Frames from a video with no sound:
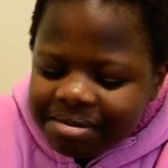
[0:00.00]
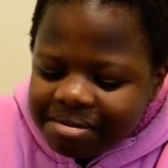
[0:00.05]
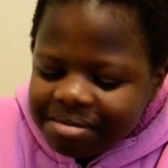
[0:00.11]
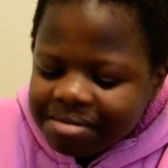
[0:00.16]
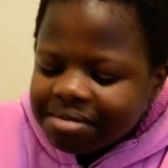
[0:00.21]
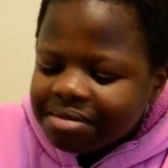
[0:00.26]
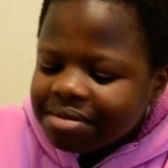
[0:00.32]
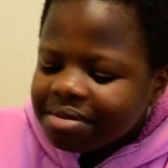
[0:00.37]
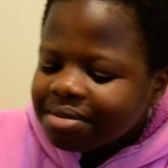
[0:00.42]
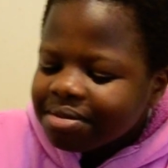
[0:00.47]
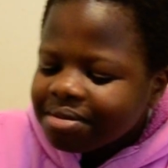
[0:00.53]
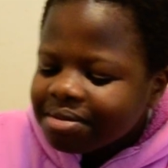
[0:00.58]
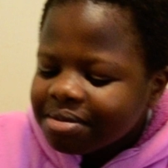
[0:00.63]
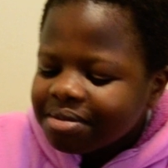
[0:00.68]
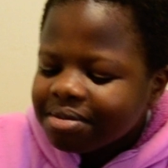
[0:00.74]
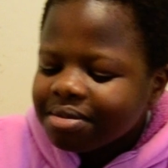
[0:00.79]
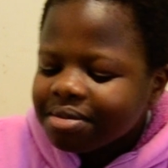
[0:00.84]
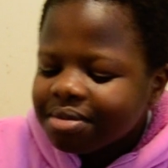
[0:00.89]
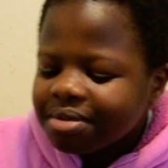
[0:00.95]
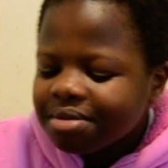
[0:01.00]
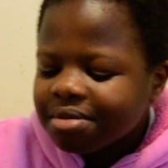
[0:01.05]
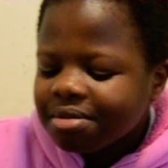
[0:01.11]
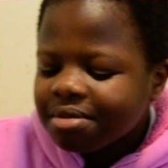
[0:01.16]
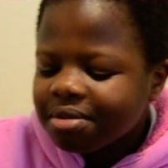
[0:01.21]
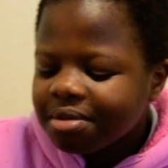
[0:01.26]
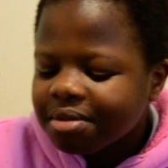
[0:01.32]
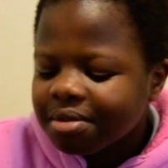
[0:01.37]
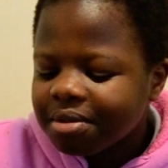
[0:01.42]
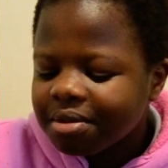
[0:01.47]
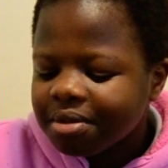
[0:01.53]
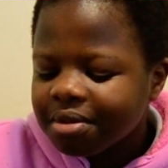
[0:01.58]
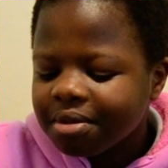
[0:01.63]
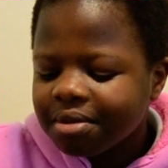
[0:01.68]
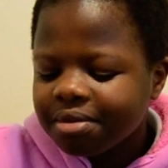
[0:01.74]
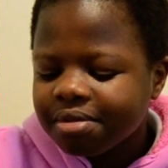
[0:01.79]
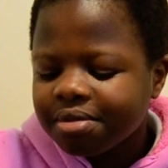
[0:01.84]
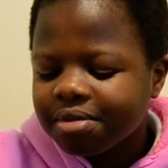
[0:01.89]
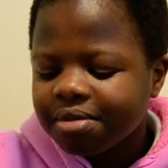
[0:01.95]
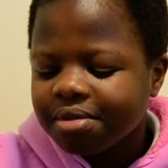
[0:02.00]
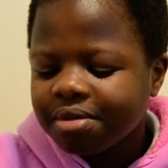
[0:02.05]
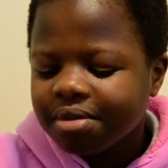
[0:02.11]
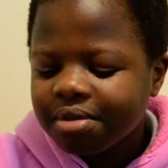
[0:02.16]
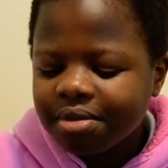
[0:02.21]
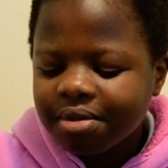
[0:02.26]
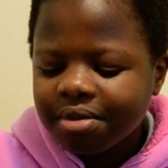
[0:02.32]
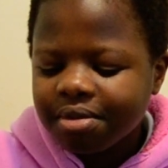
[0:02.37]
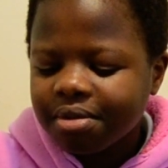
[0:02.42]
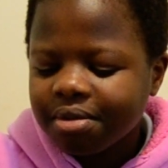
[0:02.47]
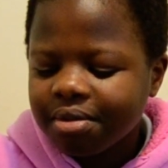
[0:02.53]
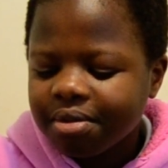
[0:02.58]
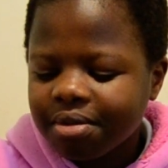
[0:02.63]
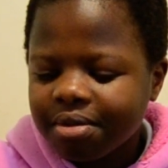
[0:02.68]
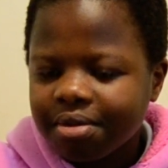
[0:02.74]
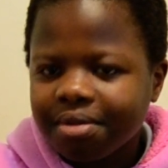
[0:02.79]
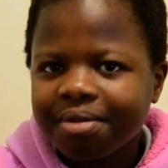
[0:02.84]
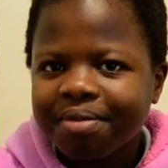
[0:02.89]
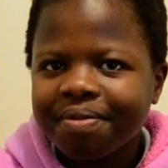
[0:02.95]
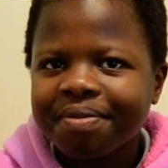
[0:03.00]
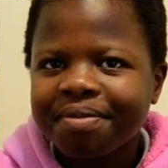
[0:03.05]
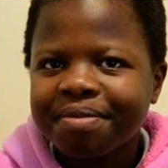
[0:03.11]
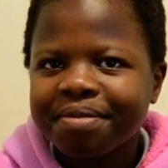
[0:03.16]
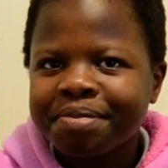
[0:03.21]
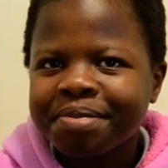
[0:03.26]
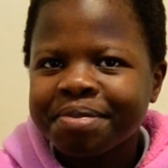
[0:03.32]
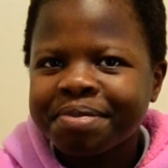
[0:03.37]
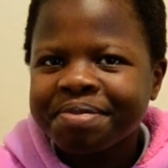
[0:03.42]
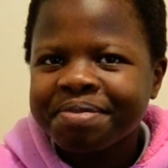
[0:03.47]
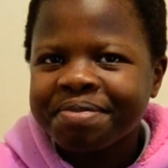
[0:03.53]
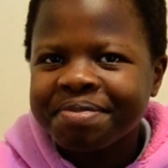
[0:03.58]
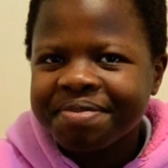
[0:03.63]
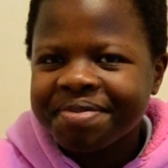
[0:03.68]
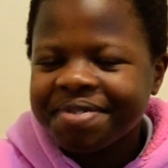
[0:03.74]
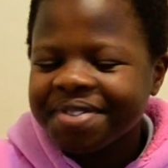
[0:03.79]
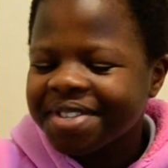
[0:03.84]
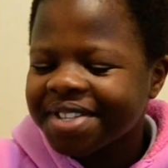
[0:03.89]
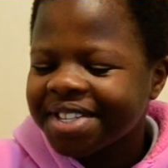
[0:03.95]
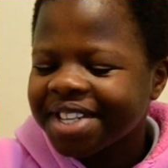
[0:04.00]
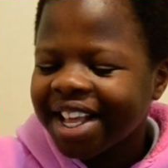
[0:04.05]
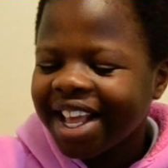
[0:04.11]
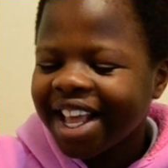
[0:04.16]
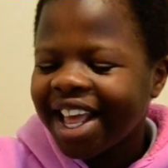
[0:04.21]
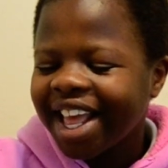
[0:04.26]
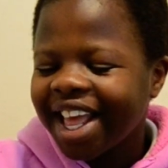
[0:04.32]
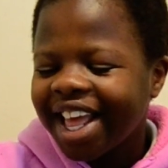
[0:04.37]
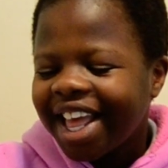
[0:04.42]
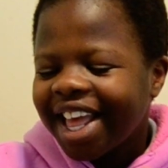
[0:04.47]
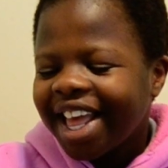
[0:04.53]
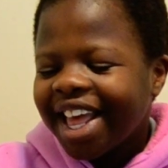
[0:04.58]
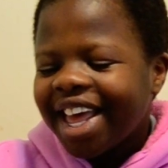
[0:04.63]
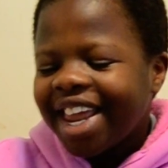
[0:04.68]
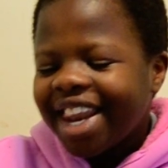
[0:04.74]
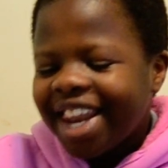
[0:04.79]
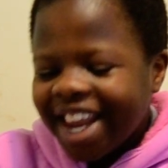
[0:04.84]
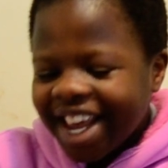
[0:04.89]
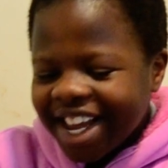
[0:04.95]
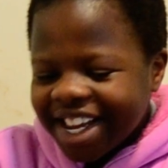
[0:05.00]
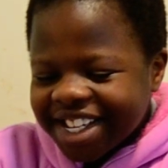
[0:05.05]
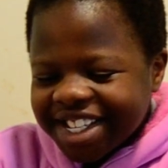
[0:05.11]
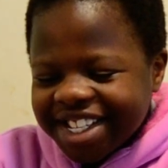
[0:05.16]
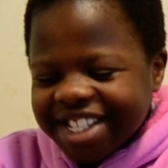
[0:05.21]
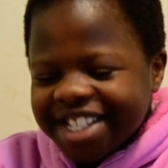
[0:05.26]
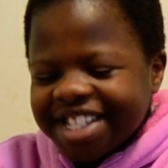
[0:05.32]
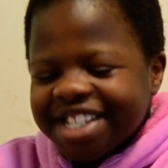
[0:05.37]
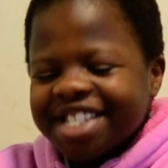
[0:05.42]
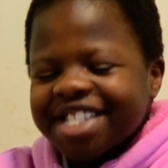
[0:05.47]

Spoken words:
Med majan. Okay. Wait. Take the slide.